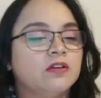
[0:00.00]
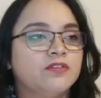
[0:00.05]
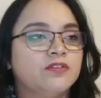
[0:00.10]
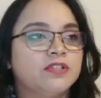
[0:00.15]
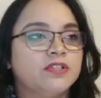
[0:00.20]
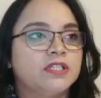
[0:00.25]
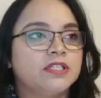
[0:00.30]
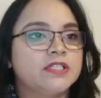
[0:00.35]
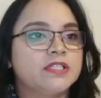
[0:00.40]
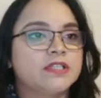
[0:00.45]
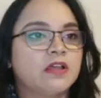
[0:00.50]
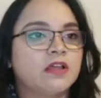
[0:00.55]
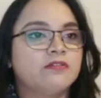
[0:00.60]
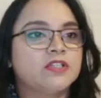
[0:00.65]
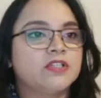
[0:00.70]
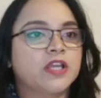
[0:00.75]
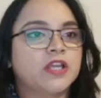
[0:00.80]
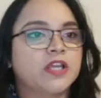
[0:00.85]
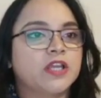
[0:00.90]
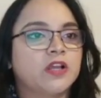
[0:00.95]
with a
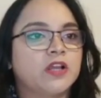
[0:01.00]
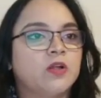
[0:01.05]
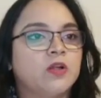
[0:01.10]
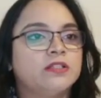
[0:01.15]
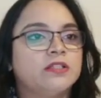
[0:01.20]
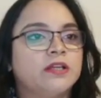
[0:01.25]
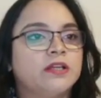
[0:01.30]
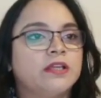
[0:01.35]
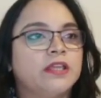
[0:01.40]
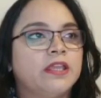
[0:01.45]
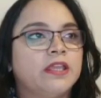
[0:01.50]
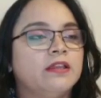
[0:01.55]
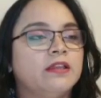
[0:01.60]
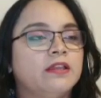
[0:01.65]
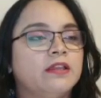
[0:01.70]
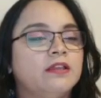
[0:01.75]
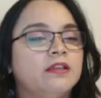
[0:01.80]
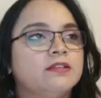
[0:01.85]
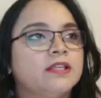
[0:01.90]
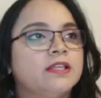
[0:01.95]
discovered check on the
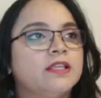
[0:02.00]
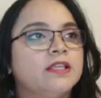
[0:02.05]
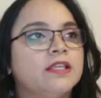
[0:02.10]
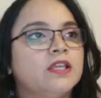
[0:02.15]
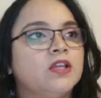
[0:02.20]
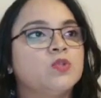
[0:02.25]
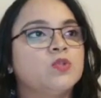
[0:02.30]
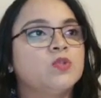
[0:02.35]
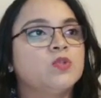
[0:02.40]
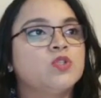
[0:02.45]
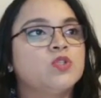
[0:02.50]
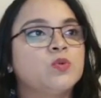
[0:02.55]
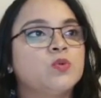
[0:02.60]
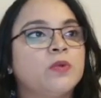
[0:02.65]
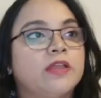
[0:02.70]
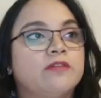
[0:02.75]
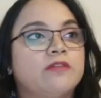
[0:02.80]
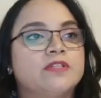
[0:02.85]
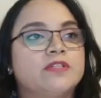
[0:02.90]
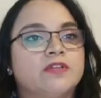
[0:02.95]
king, then king goes to
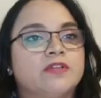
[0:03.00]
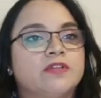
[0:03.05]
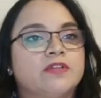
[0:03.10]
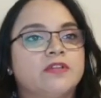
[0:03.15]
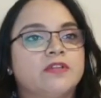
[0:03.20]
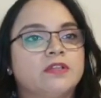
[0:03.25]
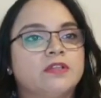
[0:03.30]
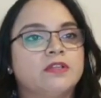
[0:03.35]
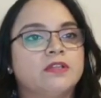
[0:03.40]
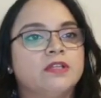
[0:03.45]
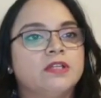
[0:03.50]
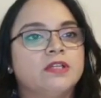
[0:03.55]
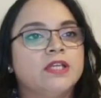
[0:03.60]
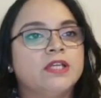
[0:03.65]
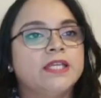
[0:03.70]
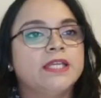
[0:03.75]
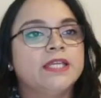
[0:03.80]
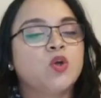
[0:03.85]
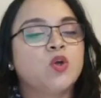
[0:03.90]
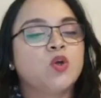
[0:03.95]
f7.
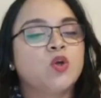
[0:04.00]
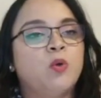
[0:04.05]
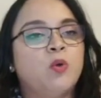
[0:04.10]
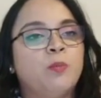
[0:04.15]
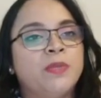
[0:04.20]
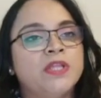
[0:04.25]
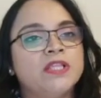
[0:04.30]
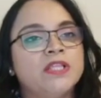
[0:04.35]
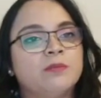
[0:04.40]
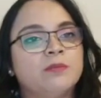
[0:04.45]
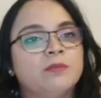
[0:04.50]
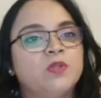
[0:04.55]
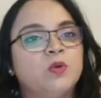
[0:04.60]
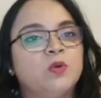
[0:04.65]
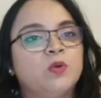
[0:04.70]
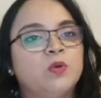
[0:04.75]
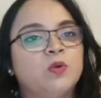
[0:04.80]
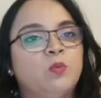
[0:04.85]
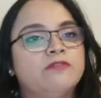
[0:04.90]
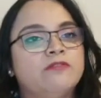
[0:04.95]
It opens up
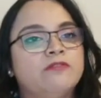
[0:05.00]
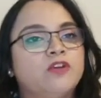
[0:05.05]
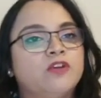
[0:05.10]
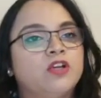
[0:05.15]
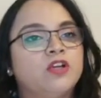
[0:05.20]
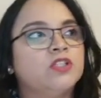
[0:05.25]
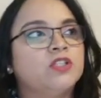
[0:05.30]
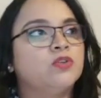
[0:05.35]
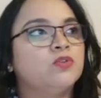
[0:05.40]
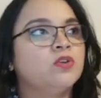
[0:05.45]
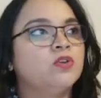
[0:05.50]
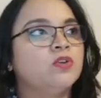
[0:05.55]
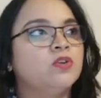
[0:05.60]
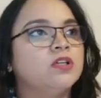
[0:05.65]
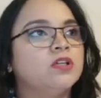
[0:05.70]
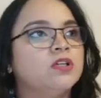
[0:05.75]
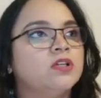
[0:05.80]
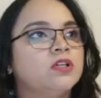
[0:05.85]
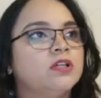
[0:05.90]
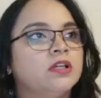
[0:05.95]
the way for the
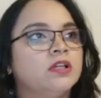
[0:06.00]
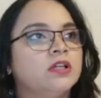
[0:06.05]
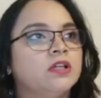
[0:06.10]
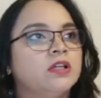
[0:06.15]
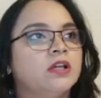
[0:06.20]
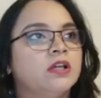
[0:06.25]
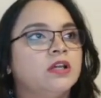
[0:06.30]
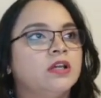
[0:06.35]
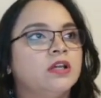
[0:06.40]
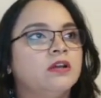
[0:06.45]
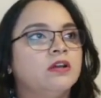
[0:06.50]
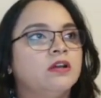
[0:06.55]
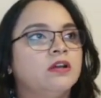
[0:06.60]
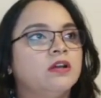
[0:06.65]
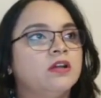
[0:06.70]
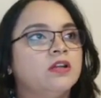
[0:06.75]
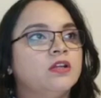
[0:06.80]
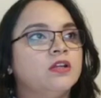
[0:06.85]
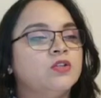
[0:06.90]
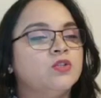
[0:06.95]
rook
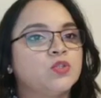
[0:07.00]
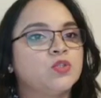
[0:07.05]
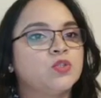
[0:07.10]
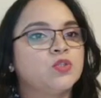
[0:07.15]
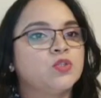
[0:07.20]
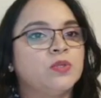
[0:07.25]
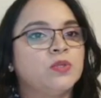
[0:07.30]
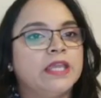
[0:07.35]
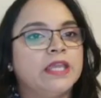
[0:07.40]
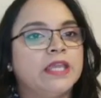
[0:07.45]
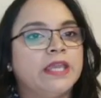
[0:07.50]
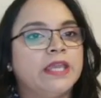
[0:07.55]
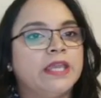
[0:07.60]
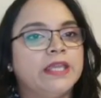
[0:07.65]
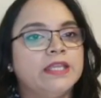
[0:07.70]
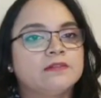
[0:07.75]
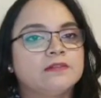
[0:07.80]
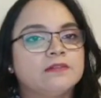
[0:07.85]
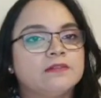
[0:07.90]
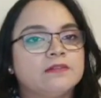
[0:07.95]
to
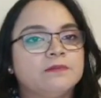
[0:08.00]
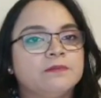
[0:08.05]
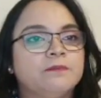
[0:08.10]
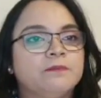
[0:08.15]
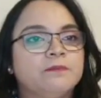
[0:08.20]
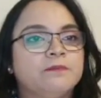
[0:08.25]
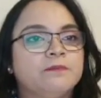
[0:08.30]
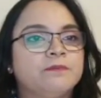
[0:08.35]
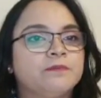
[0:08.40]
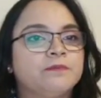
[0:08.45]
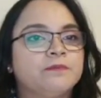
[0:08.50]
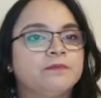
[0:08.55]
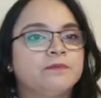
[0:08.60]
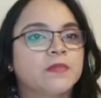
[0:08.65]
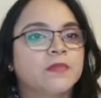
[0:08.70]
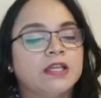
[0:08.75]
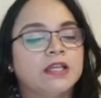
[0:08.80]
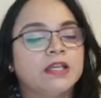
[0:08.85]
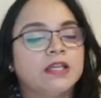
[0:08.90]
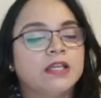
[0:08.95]
e8,
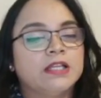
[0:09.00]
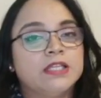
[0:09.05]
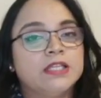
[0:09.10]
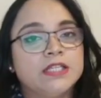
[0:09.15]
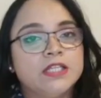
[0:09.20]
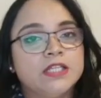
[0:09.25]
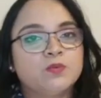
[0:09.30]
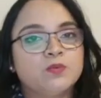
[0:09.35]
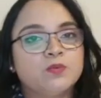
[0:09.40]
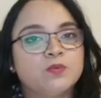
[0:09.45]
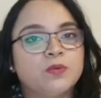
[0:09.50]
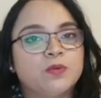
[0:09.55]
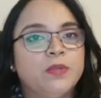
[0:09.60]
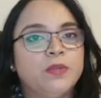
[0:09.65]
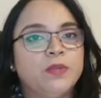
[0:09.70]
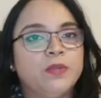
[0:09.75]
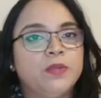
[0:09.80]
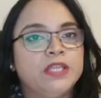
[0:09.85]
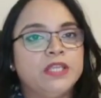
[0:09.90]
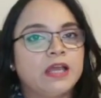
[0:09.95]
leading to
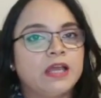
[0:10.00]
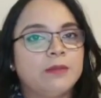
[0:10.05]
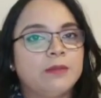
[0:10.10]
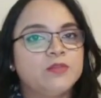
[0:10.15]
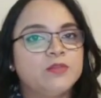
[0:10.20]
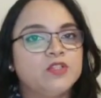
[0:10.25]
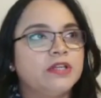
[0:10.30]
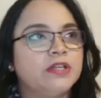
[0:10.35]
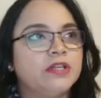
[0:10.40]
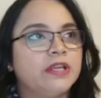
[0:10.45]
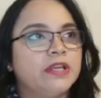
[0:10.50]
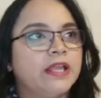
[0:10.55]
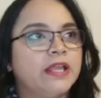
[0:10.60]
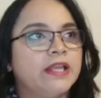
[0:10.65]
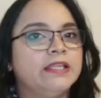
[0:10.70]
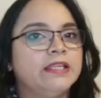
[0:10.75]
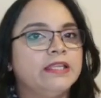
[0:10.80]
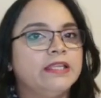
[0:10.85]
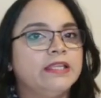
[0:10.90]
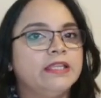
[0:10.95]
a queen capture
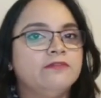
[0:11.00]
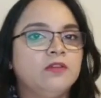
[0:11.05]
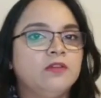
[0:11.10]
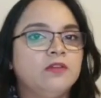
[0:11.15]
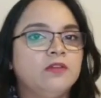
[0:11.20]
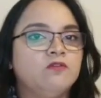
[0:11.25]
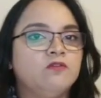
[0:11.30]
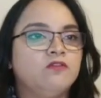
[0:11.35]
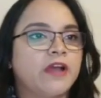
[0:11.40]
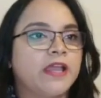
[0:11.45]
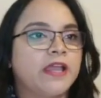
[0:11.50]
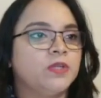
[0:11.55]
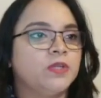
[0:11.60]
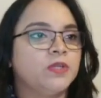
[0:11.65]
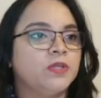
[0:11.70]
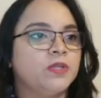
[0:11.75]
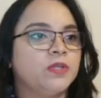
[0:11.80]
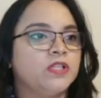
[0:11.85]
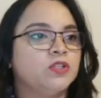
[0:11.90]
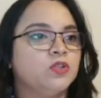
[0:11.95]
and leaving
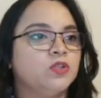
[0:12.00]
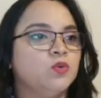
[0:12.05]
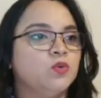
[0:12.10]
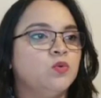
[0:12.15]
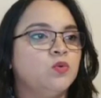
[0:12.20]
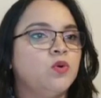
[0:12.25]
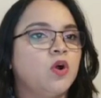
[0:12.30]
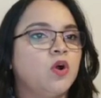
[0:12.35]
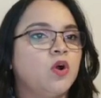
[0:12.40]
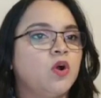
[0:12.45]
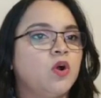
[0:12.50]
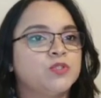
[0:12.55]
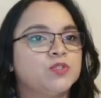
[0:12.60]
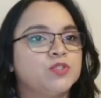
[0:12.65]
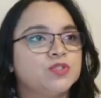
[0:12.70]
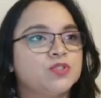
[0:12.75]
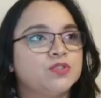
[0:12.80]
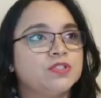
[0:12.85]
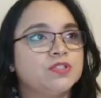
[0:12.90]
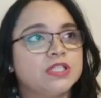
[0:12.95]
white with no
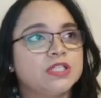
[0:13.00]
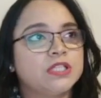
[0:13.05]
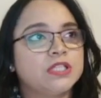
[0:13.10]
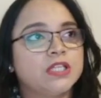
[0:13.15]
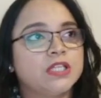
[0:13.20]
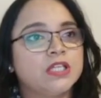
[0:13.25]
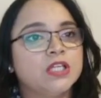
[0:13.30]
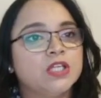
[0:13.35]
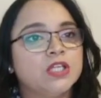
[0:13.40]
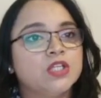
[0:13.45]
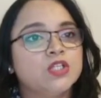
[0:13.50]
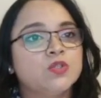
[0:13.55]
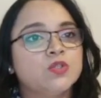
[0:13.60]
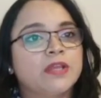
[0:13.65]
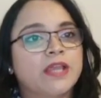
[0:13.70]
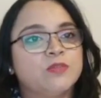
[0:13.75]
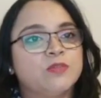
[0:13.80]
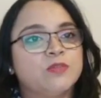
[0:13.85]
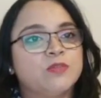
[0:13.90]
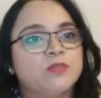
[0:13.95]
opportunity to
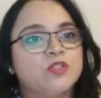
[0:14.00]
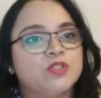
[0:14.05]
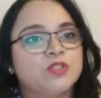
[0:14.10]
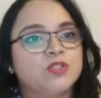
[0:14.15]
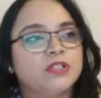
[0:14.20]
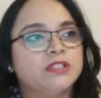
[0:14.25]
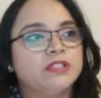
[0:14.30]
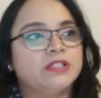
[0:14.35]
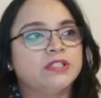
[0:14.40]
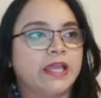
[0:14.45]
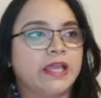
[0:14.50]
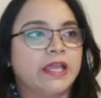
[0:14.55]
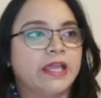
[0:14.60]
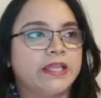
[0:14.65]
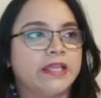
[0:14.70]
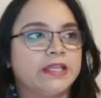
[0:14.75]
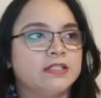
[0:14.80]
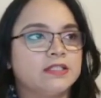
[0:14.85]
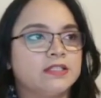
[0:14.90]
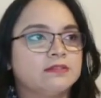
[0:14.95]
capture the
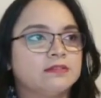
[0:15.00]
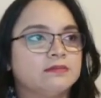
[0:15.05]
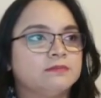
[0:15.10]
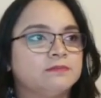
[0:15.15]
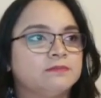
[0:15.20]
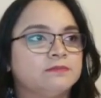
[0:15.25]
knight.